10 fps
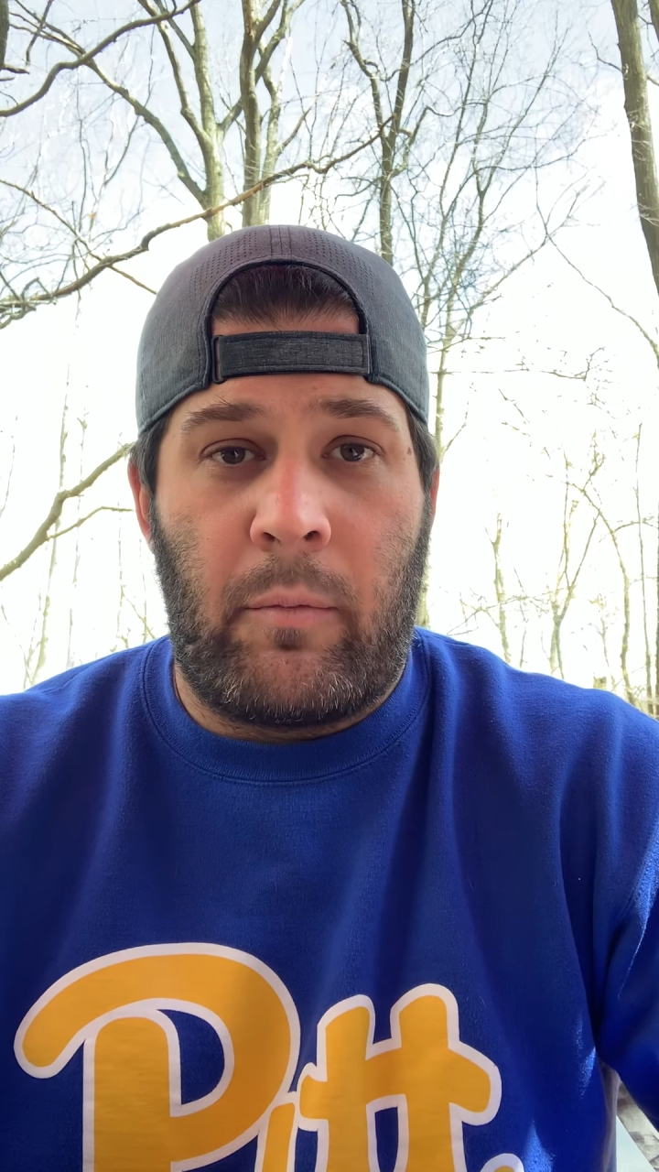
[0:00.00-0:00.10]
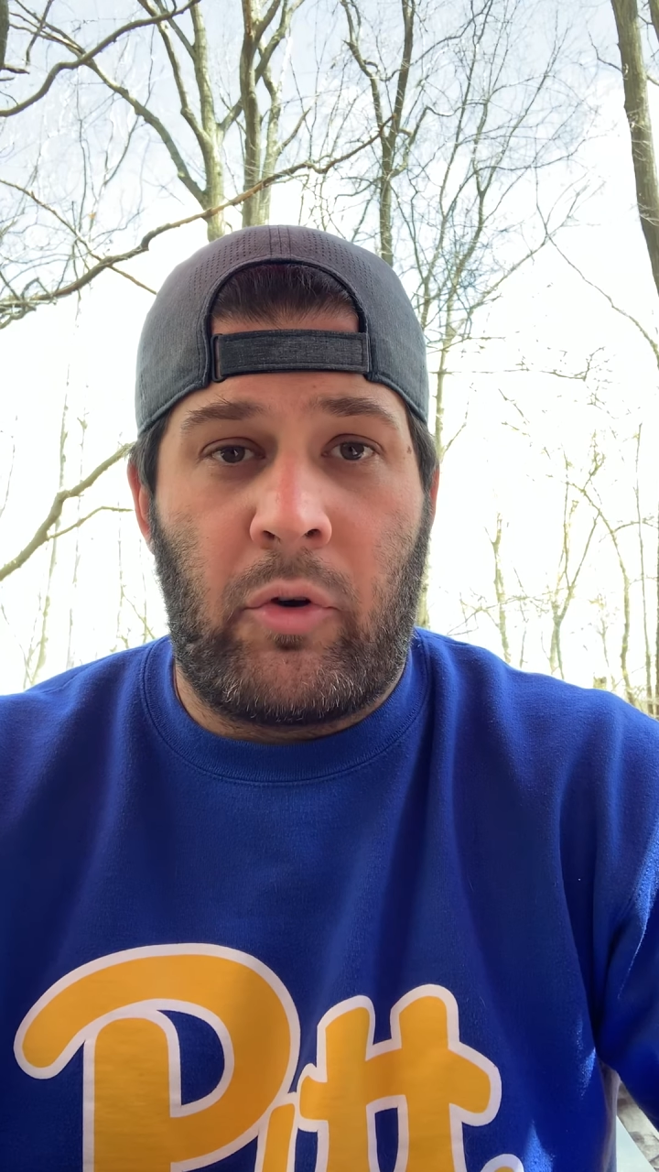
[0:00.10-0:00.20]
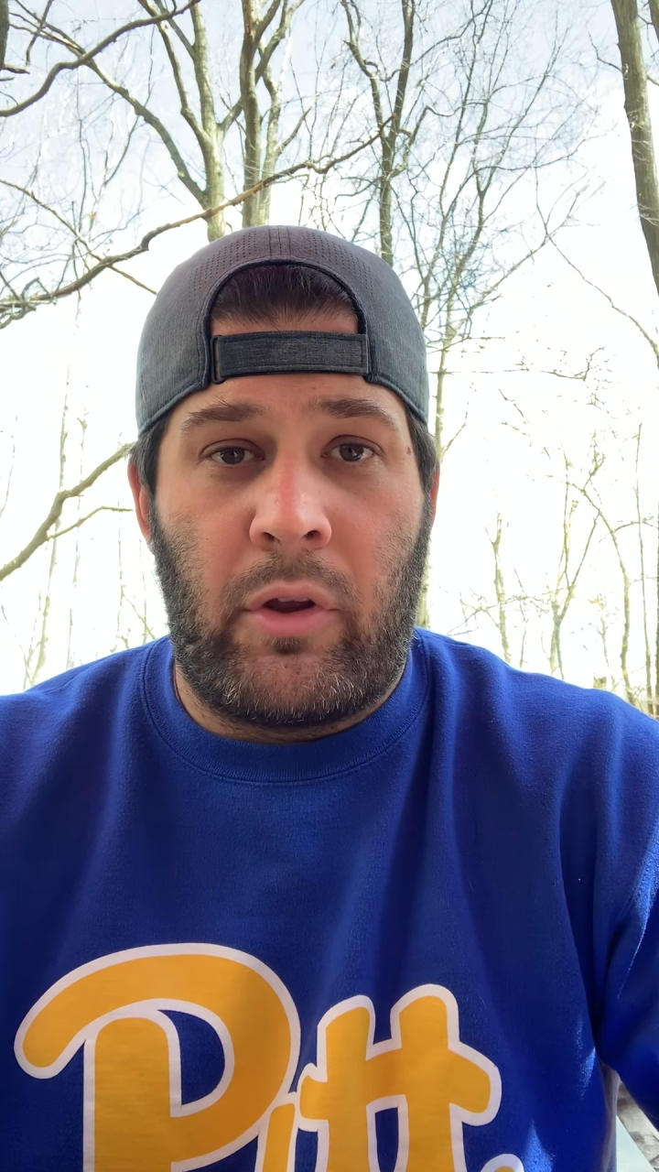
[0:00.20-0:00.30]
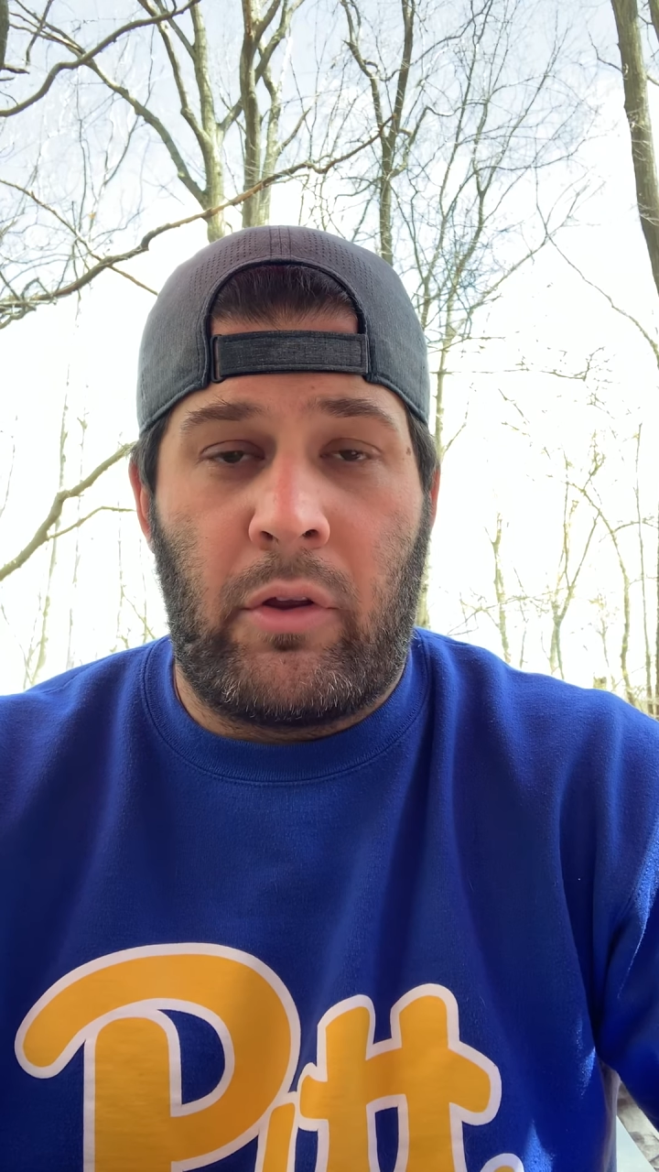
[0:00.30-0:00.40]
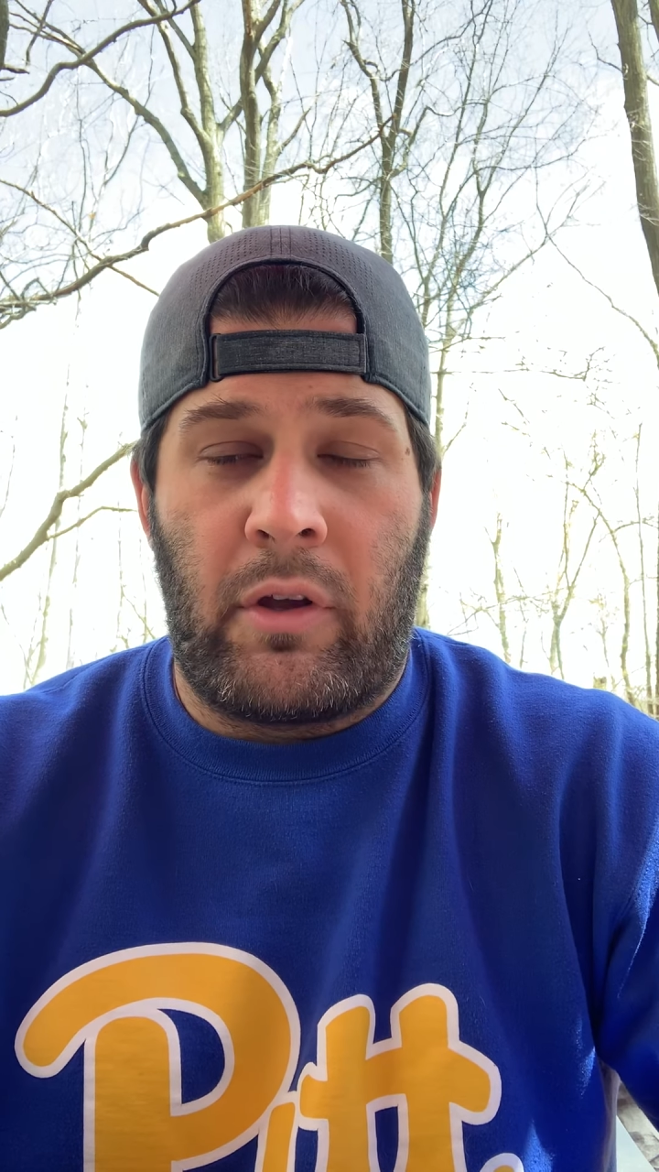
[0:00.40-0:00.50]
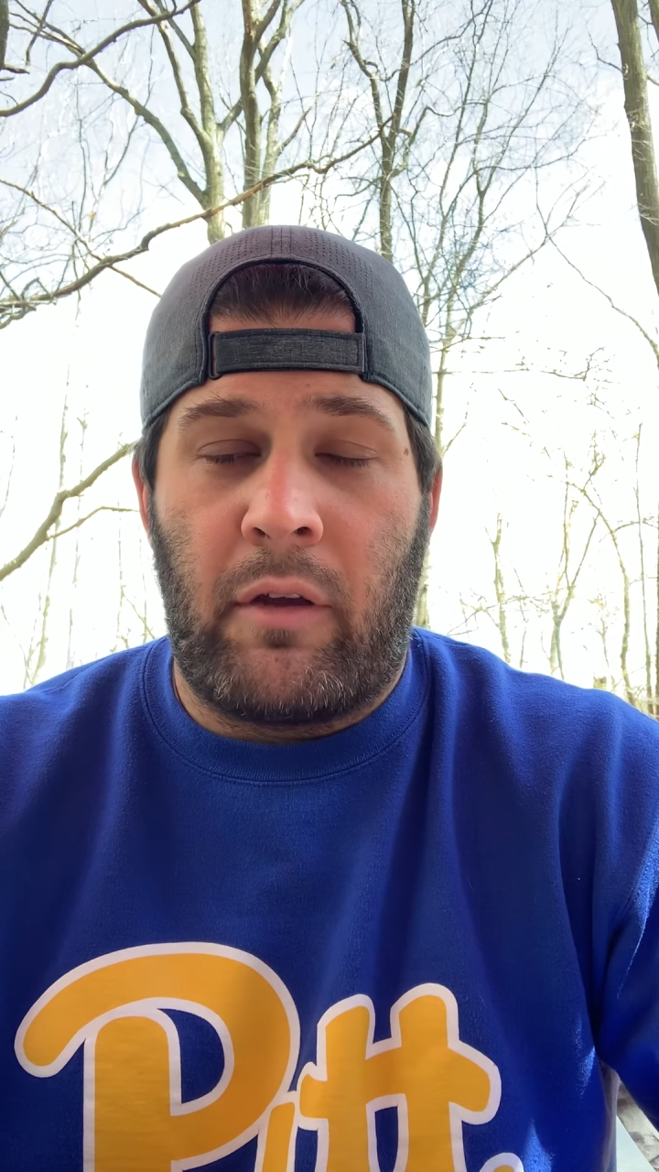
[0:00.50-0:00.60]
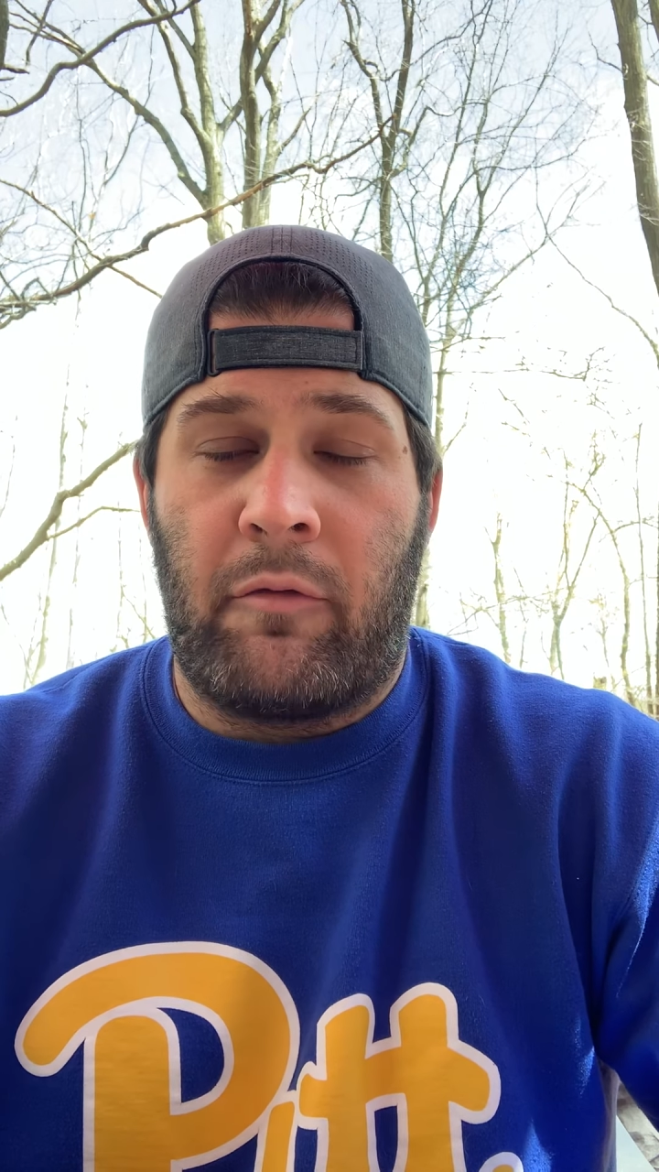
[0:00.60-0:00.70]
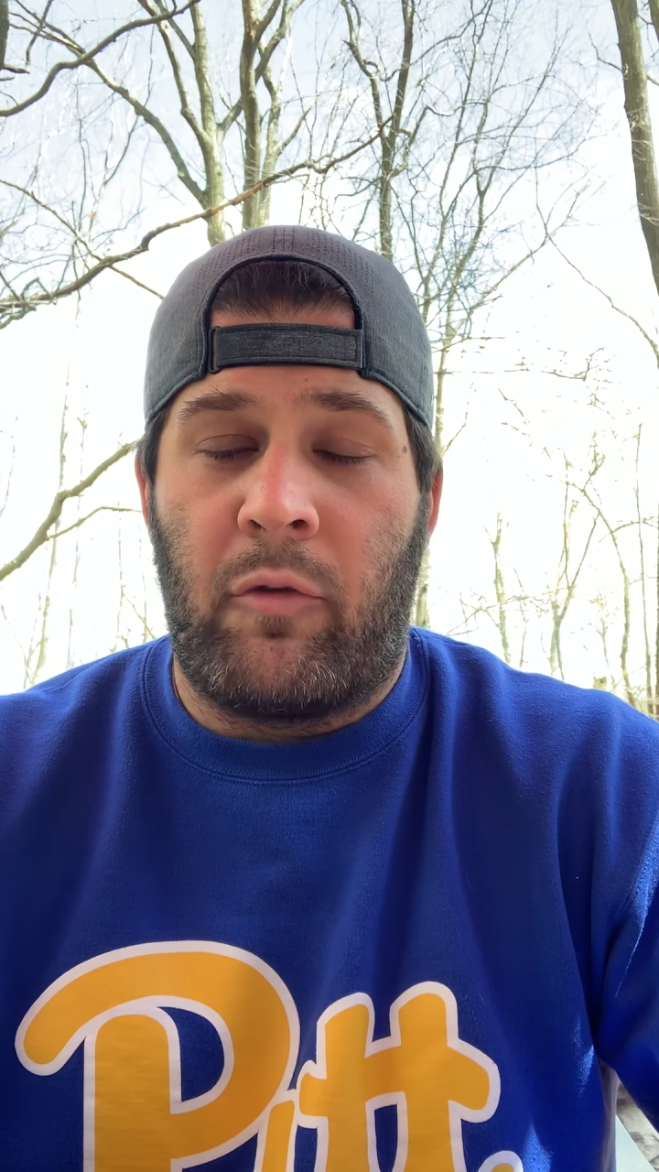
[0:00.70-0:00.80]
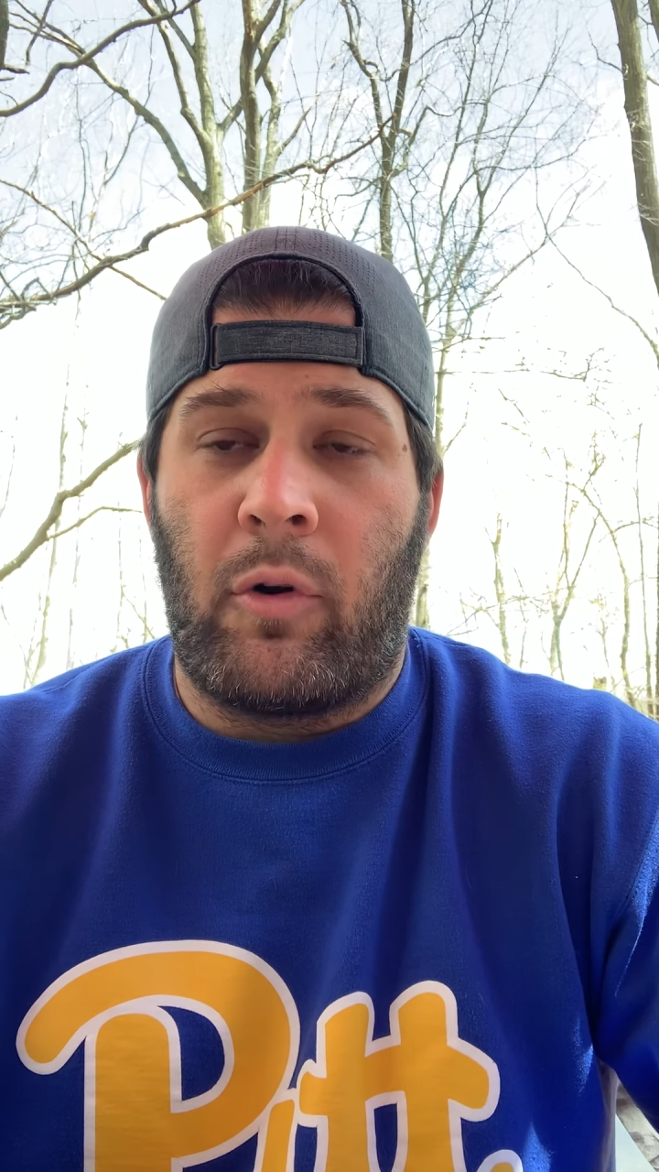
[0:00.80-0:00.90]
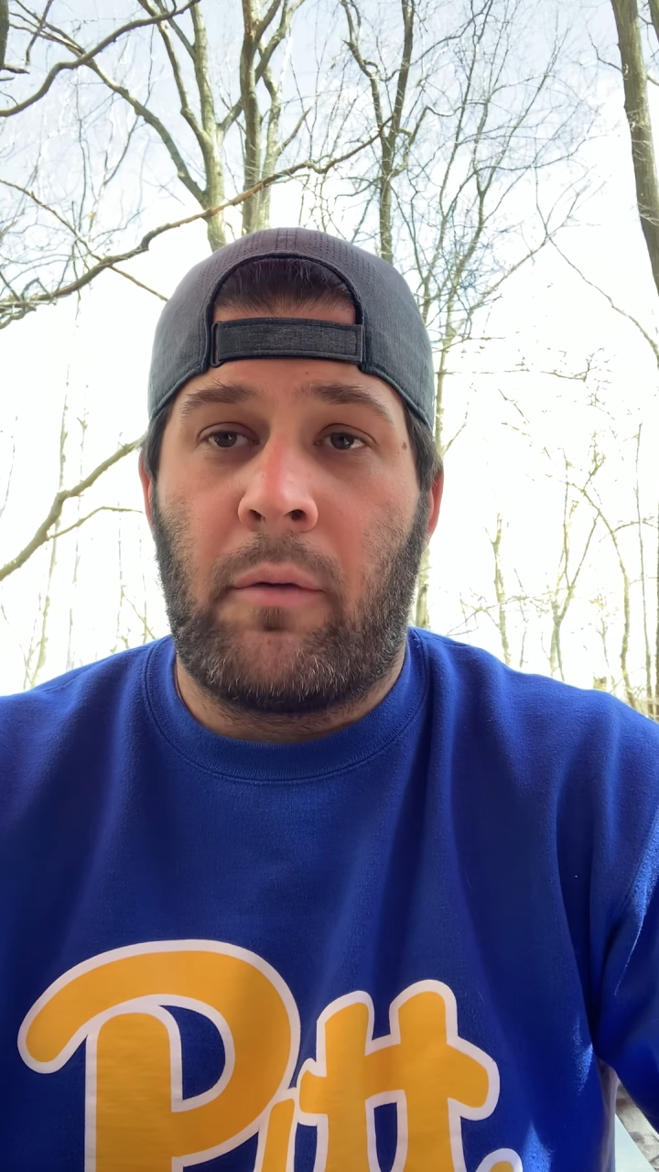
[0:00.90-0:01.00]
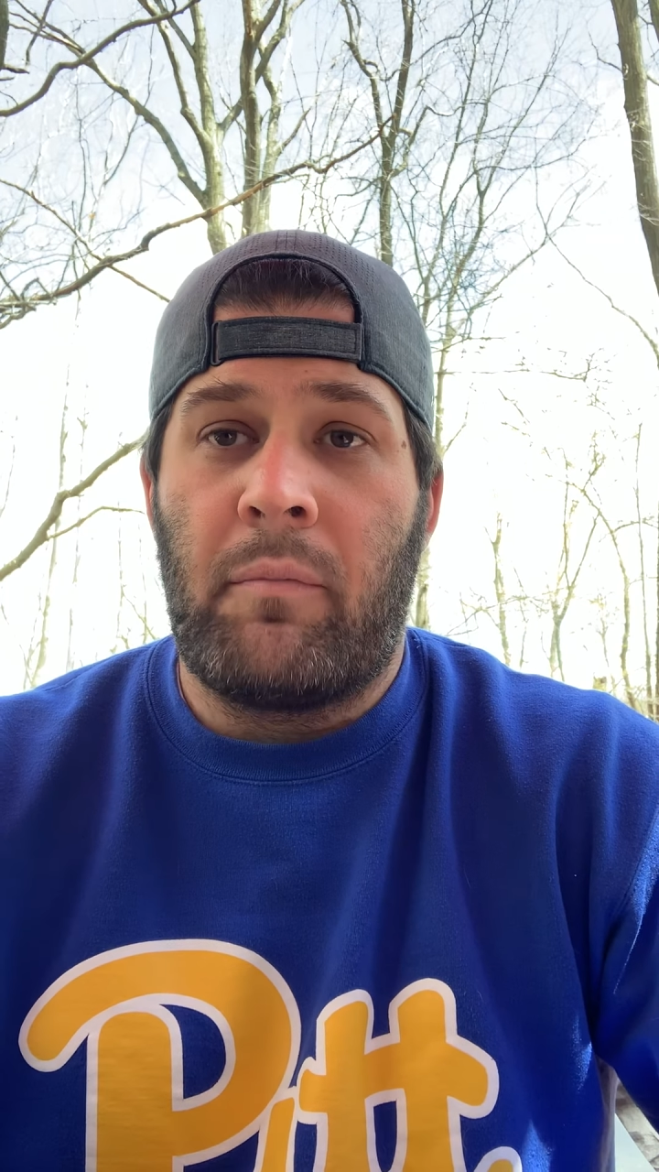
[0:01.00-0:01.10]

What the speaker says: that I'm really looking for.